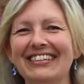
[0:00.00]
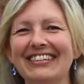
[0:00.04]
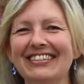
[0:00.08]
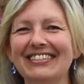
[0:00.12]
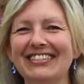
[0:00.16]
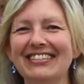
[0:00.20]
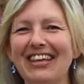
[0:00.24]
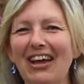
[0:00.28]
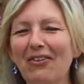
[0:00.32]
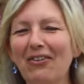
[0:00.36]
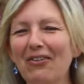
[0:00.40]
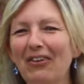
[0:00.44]

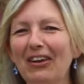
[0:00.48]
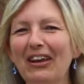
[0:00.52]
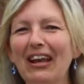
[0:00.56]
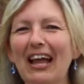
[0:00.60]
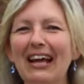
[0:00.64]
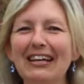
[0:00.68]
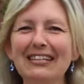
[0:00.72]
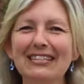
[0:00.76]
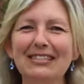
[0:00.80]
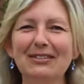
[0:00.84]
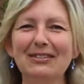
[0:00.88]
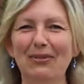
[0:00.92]
So
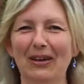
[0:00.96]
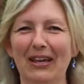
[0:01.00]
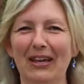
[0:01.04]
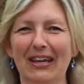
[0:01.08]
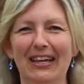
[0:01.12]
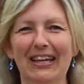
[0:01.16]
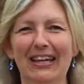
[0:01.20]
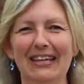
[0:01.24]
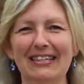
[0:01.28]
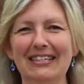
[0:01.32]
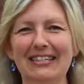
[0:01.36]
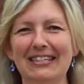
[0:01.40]
last
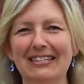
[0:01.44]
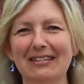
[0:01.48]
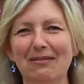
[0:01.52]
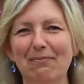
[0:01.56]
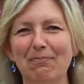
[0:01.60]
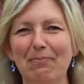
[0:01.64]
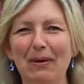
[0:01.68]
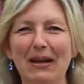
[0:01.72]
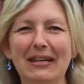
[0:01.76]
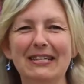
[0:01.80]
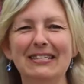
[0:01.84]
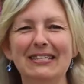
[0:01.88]
week I did a
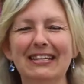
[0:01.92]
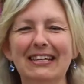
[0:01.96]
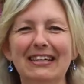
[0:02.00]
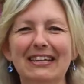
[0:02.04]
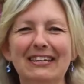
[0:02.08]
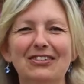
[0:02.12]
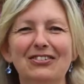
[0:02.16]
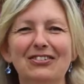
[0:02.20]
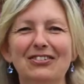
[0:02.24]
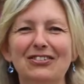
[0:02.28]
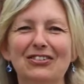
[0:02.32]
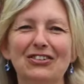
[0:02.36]
basic
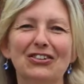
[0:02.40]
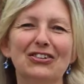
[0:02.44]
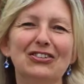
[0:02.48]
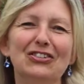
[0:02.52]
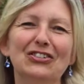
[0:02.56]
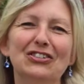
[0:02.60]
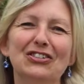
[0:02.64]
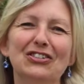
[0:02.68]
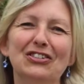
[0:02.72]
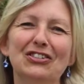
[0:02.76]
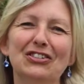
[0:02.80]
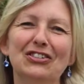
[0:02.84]

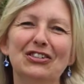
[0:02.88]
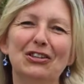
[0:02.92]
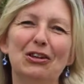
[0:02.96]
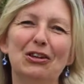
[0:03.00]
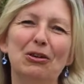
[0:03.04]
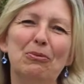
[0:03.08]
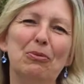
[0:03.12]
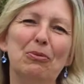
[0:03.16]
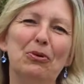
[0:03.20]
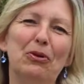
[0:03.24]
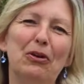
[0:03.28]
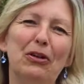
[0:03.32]
introduction to
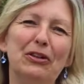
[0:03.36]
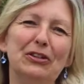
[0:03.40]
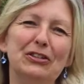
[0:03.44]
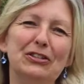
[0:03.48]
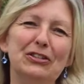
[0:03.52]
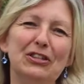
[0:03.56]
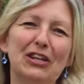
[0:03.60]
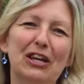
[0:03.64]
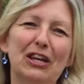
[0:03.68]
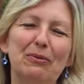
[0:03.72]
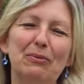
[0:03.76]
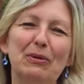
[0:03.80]

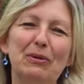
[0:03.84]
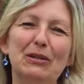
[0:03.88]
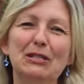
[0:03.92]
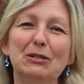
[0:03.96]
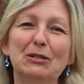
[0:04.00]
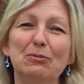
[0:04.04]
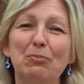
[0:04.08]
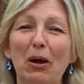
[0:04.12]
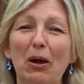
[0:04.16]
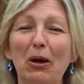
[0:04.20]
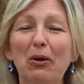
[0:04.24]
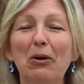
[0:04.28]
numerology, and we
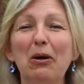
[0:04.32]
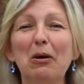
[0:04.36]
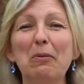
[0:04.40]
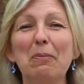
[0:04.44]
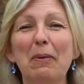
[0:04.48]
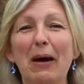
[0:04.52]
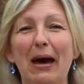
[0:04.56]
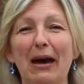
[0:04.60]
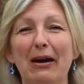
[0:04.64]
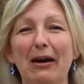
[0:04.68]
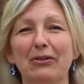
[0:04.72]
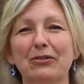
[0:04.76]
spoke
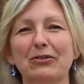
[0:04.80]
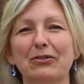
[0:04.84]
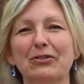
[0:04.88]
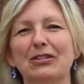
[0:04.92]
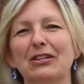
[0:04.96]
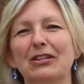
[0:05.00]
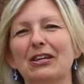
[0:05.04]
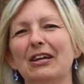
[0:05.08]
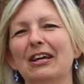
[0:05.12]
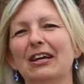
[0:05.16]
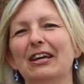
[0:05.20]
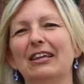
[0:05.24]
about
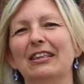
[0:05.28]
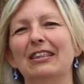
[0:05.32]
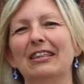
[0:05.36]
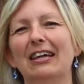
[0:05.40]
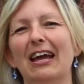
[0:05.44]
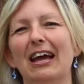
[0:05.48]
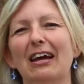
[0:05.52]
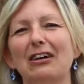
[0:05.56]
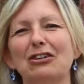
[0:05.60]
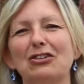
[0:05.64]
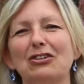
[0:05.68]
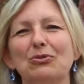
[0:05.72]
the
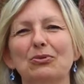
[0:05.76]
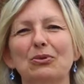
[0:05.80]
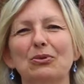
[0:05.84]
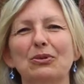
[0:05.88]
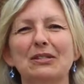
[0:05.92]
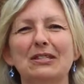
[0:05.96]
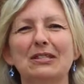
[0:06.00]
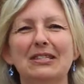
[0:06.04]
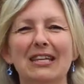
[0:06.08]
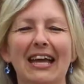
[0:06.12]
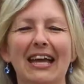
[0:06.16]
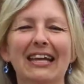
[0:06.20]
actual
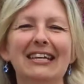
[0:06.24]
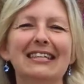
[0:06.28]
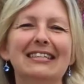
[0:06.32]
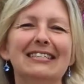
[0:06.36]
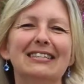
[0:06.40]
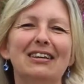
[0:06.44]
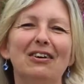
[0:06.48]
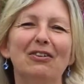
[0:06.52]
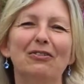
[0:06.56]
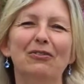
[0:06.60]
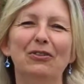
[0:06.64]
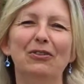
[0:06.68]
date
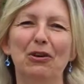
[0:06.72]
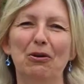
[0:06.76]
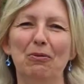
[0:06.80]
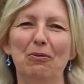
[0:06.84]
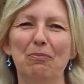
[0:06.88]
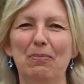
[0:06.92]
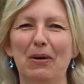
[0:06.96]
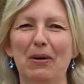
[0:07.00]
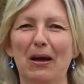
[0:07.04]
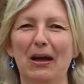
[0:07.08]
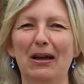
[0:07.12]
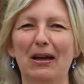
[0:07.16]
of your
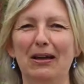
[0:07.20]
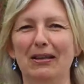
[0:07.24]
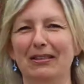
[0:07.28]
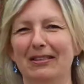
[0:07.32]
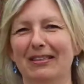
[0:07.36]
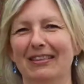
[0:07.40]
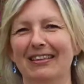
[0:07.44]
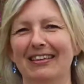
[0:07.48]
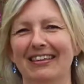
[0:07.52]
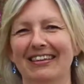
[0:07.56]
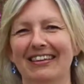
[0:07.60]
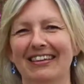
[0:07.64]
birth,
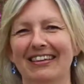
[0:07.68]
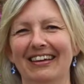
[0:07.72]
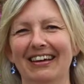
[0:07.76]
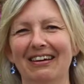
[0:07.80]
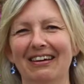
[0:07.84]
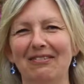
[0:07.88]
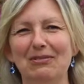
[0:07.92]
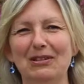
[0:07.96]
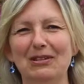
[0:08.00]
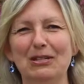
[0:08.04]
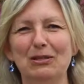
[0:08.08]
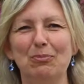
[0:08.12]

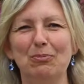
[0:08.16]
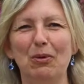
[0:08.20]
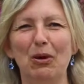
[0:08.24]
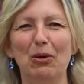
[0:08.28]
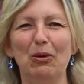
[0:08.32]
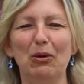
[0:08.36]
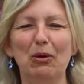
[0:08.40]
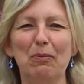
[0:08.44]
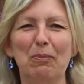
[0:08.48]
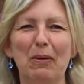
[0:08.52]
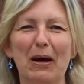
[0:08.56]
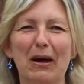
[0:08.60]
and we
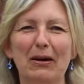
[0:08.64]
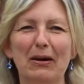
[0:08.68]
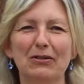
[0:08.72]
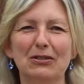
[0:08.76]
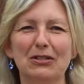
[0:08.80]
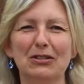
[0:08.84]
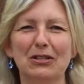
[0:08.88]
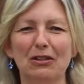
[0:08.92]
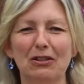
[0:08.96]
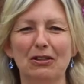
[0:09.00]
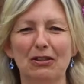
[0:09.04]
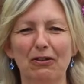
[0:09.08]
spoke
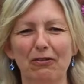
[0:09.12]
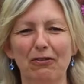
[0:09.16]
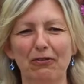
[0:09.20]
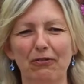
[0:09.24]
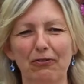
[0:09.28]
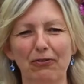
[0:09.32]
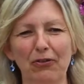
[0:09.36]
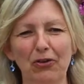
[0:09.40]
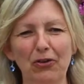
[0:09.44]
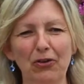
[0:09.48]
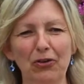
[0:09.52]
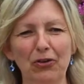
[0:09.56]
about the
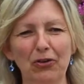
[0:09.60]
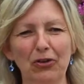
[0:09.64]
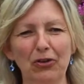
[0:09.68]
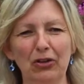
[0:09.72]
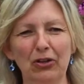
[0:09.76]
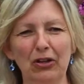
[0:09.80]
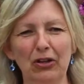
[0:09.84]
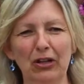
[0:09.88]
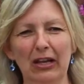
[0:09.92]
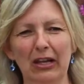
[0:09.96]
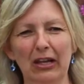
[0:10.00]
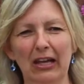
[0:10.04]

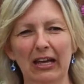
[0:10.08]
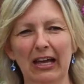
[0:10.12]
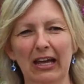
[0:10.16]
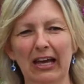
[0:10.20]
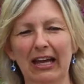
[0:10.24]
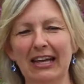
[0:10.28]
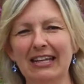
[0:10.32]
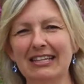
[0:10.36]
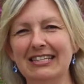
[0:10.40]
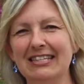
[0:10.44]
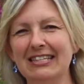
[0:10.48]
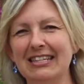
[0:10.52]
full
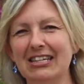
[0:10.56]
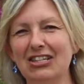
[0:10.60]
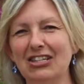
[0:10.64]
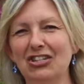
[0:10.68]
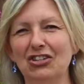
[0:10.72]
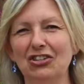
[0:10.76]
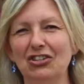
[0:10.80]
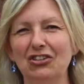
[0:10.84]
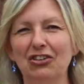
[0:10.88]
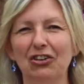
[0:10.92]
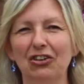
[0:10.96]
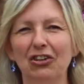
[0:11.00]

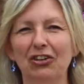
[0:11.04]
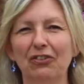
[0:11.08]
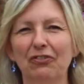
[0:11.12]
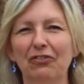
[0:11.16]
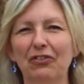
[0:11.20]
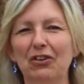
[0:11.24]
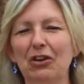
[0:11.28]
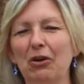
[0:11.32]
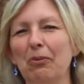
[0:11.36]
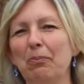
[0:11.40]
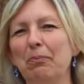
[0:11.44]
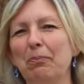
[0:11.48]
additional of
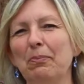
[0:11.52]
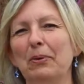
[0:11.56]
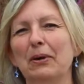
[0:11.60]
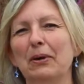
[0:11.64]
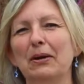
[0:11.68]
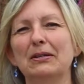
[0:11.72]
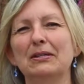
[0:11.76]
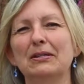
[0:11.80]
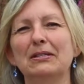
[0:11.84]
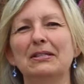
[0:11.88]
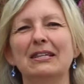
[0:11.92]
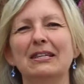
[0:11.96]

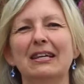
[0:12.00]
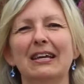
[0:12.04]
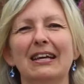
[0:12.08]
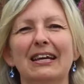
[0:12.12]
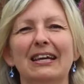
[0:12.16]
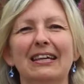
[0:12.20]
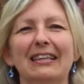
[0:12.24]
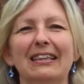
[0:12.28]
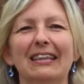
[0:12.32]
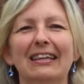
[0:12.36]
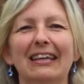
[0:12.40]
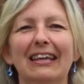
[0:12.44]
numbers
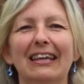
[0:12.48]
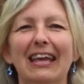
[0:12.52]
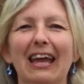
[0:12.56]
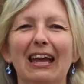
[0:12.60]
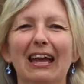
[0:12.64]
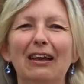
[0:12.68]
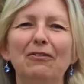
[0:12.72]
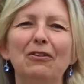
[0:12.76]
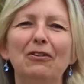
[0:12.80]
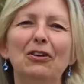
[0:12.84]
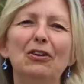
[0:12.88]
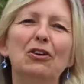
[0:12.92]
that
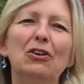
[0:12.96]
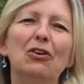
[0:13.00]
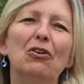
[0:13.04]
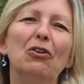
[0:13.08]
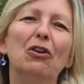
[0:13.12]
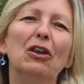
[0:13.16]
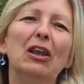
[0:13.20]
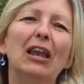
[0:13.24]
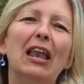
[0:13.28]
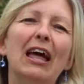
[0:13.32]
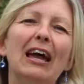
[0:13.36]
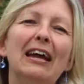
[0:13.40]
gave you your
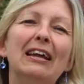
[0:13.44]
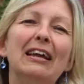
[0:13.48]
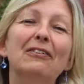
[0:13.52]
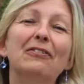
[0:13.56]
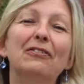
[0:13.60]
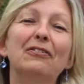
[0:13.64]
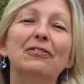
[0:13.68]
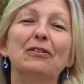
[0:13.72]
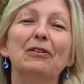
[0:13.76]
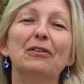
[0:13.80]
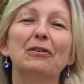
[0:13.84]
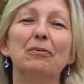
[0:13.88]

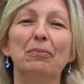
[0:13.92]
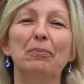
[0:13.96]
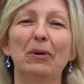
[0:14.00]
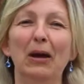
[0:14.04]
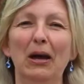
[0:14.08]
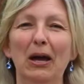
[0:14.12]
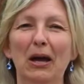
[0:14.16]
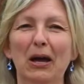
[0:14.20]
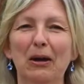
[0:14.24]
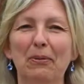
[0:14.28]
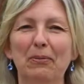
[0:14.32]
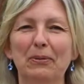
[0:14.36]
life
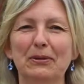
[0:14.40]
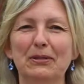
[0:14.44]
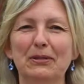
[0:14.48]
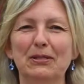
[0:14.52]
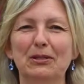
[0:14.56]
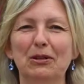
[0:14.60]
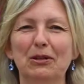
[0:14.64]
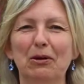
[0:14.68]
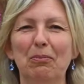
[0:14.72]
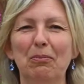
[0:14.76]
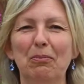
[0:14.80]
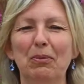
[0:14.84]
purpose
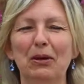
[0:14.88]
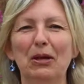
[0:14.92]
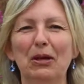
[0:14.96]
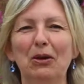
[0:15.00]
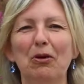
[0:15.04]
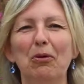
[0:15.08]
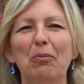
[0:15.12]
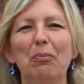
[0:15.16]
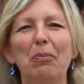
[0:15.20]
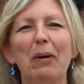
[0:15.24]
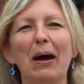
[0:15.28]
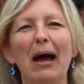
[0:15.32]
number,
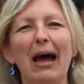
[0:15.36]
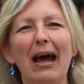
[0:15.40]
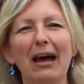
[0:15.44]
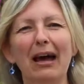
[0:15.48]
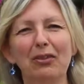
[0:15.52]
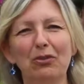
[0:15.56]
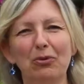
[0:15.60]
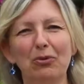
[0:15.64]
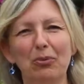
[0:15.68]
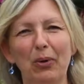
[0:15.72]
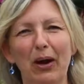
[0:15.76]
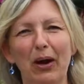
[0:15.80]
your
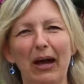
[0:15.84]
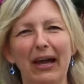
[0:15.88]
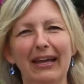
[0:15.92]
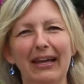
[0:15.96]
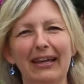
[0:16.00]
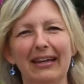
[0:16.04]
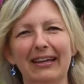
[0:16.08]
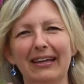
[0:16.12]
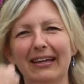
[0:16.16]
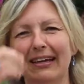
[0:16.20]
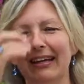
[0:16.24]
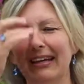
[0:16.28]

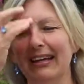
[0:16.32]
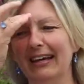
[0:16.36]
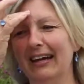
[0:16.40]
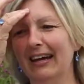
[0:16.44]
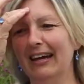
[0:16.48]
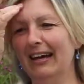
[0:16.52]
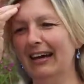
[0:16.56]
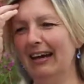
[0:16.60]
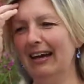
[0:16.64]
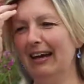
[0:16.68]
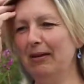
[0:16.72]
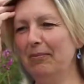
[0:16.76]
pathway,
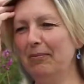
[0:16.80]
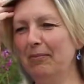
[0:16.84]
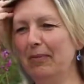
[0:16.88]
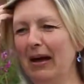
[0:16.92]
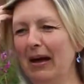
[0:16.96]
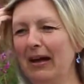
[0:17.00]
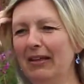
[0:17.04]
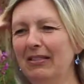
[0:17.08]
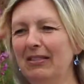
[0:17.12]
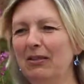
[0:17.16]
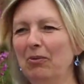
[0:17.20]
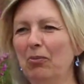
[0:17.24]

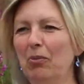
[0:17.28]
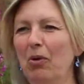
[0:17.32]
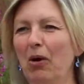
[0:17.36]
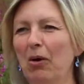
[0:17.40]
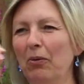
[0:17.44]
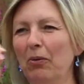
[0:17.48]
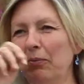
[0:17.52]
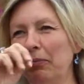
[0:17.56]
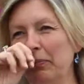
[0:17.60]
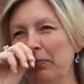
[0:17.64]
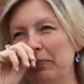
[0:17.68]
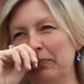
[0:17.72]
and the
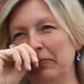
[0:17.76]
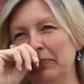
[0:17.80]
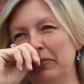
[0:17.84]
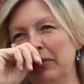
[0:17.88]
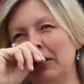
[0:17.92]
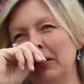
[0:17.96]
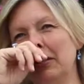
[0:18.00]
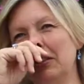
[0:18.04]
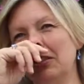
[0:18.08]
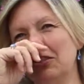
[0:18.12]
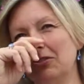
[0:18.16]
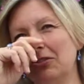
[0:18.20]
one
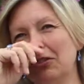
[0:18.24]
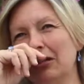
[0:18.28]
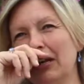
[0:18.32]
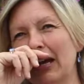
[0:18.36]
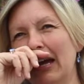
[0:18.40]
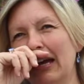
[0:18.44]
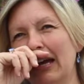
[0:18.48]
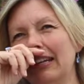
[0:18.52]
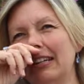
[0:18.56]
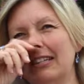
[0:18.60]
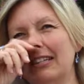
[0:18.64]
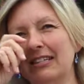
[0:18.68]
that sort of
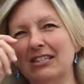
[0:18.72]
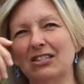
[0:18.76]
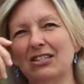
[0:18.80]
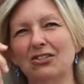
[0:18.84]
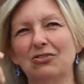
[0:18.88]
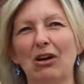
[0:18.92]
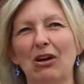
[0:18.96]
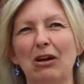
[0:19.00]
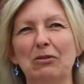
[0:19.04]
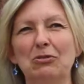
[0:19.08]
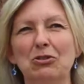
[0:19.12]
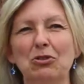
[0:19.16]
kind of
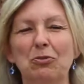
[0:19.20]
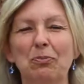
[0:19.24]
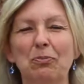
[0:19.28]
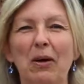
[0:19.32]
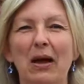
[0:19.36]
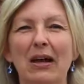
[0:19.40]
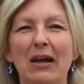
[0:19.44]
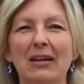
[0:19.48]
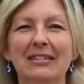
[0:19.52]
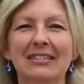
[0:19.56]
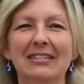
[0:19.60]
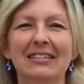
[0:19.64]
describes your
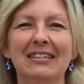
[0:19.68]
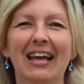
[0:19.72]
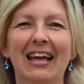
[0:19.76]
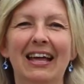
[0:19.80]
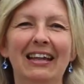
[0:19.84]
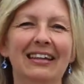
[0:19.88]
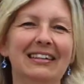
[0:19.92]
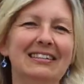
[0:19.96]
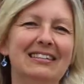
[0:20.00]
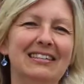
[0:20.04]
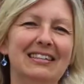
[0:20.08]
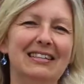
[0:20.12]

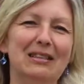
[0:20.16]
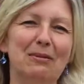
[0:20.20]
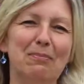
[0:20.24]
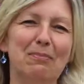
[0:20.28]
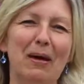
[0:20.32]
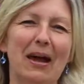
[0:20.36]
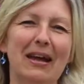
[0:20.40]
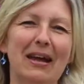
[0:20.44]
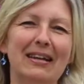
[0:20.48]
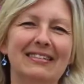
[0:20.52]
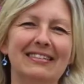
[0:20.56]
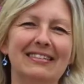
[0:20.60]
personality the
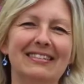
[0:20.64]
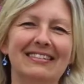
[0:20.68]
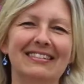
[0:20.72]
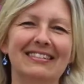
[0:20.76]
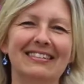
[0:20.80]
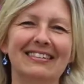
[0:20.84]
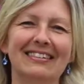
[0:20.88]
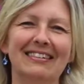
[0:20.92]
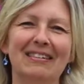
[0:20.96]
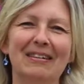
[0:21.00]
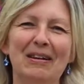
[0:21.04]
best.